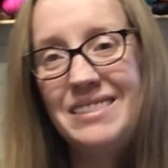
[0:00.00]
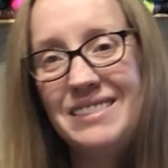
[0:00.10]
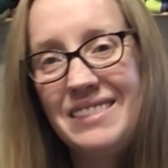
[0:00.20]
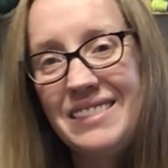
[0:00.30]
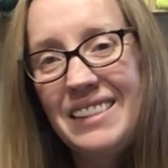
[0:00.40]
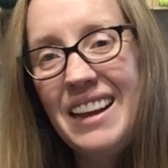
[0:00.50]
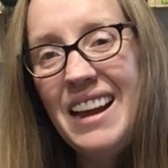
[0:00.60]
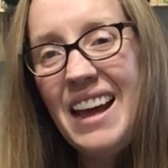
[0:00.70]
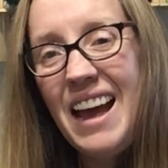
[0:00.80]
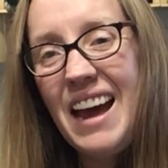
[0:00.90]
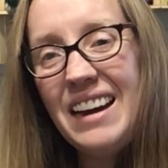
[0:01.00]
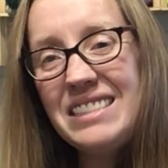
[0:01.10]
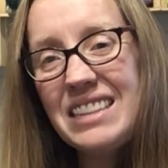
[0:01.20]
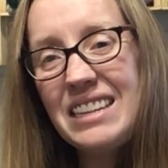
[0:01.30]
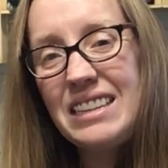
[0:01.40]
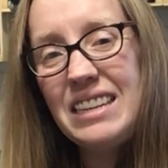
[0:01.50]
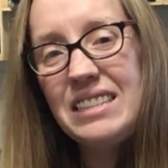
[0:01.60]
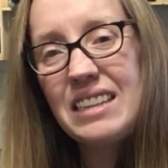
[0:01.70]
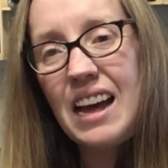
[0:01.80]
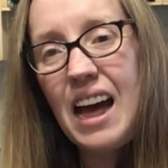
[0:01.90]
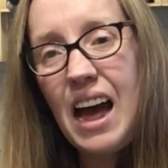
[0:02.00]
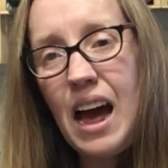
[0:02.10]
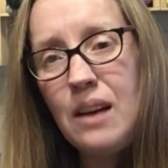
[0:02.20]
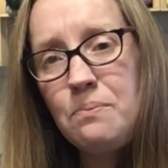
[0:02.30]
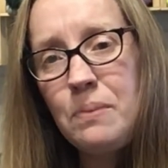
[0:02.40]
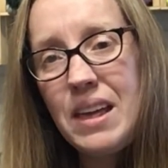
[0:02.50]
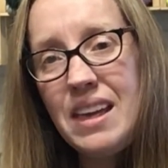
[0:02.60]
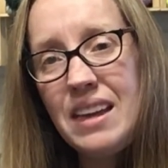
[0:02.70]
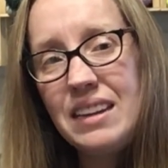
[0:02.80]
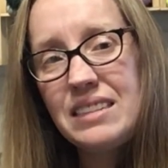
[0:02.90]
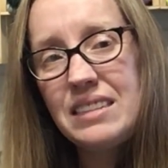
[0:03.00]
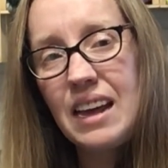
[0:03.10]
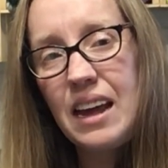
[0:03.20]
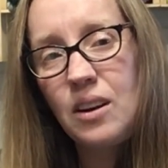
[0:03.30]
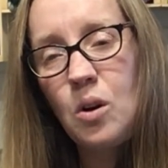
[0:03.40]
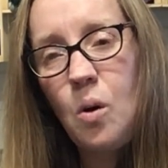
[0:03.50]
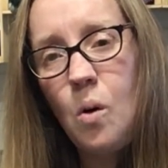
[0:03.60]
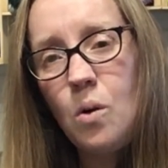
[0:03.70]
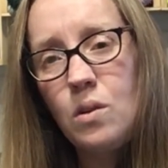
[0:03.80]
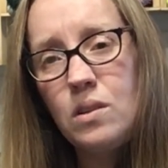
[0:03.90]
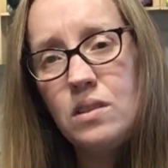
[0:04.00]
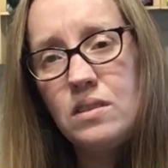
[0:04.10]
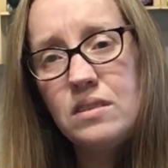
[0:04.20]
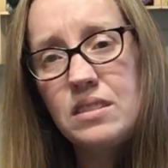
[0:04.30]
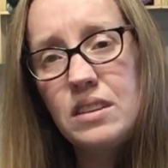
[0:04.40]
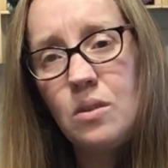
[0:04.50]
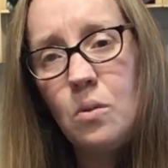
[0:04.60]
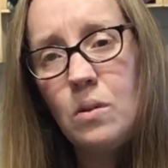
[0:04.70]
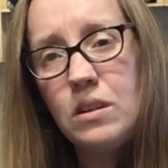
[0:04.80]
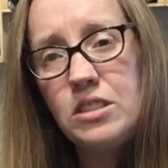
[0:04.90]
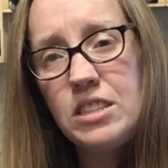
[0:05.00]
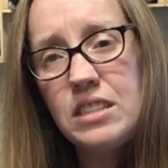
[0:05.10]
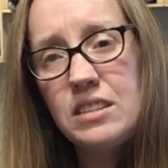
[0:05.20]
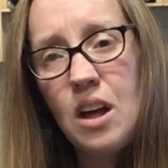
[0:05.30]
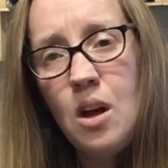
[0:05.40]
and it's like these hot pinks and corals and oranges